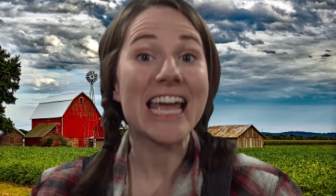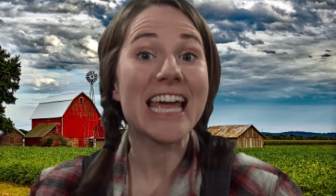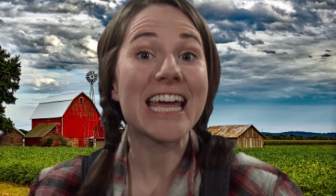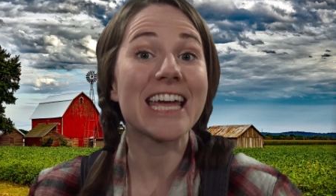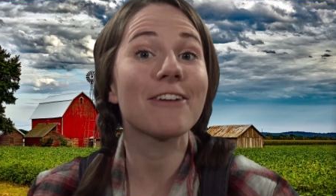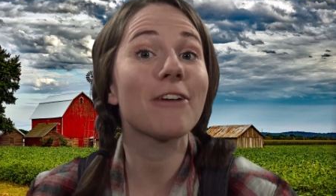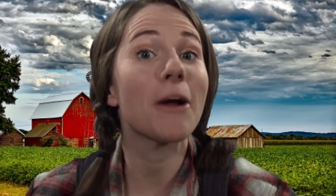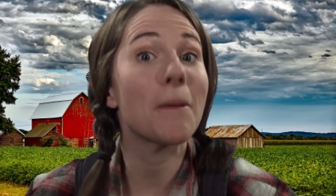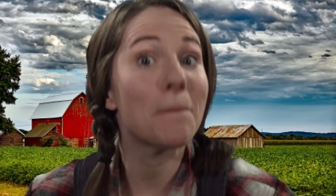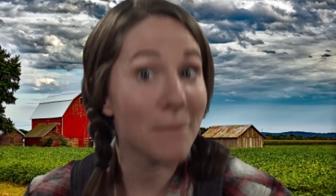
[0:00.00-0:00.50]

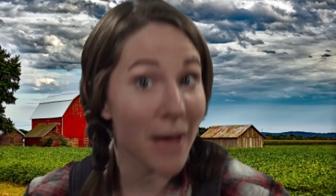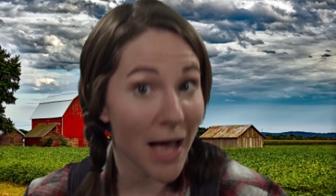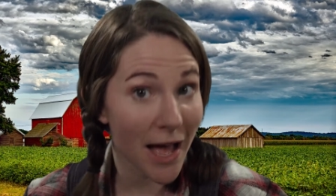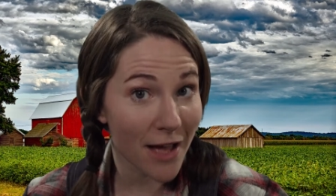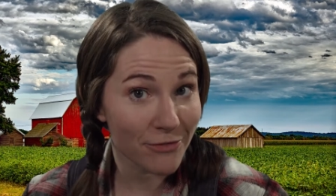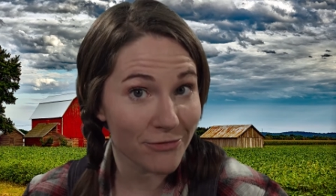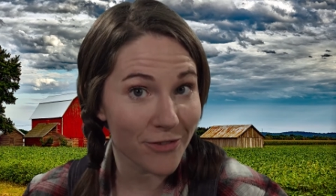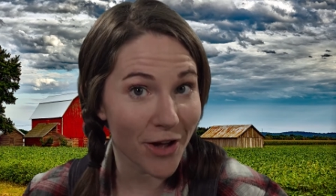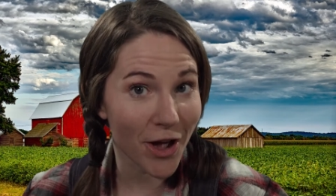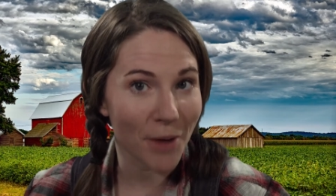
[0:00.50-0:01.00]
Here on
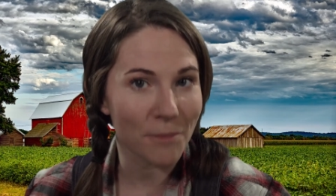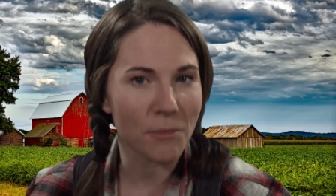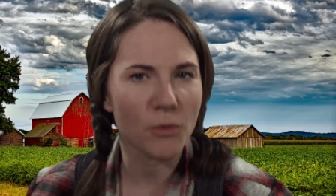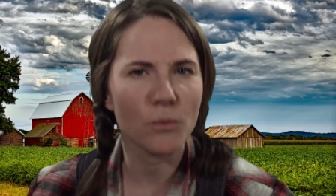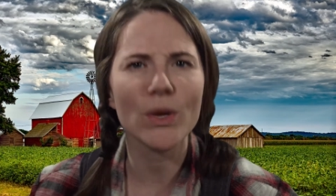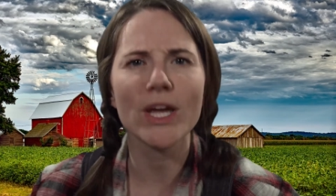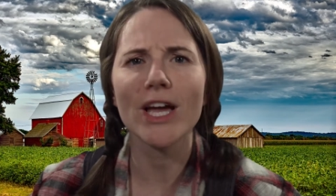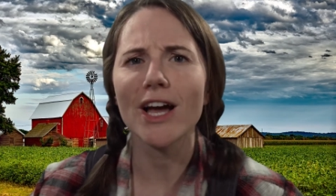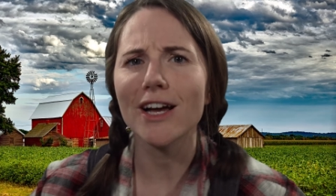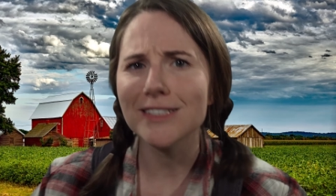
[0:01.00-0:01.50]
my farm,
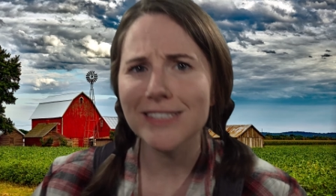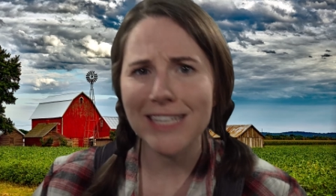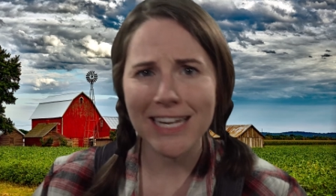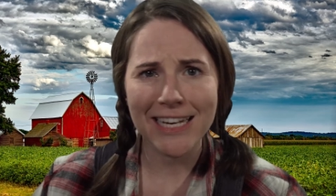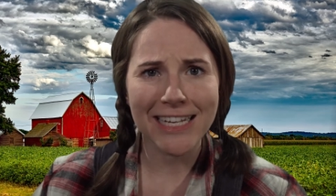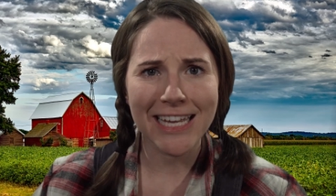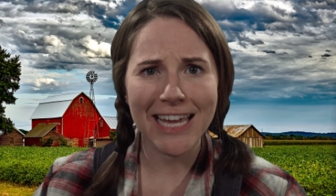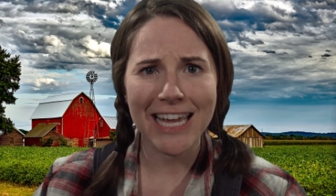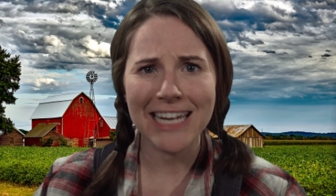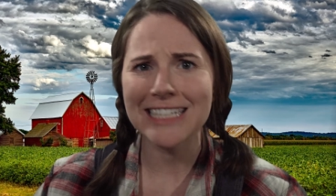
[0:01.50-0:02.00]
we are
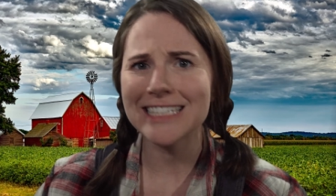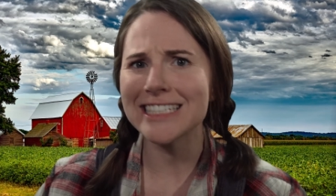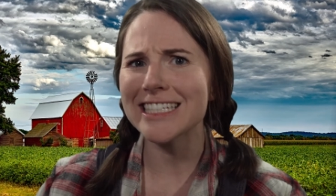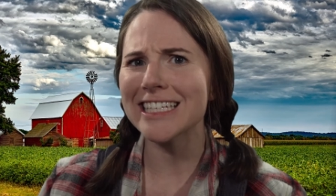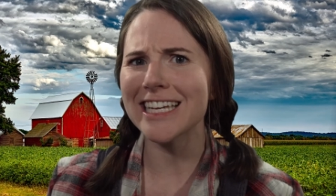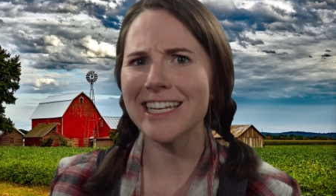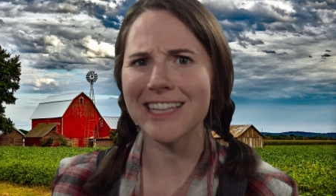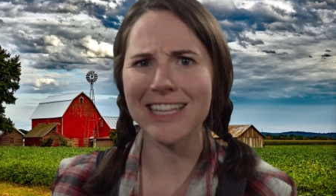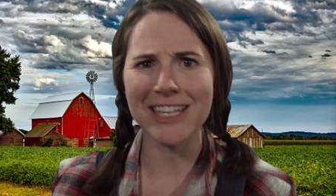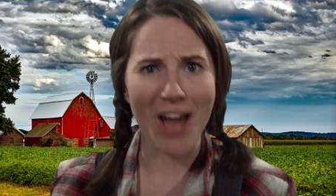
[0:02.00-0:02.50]
dedicated to
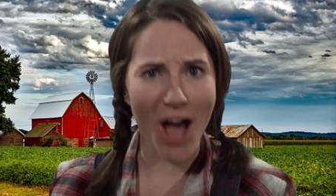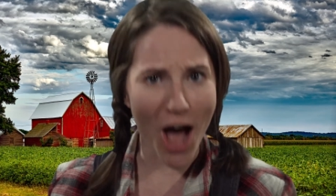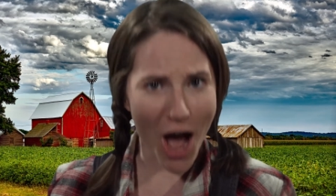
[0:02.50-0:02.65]
killing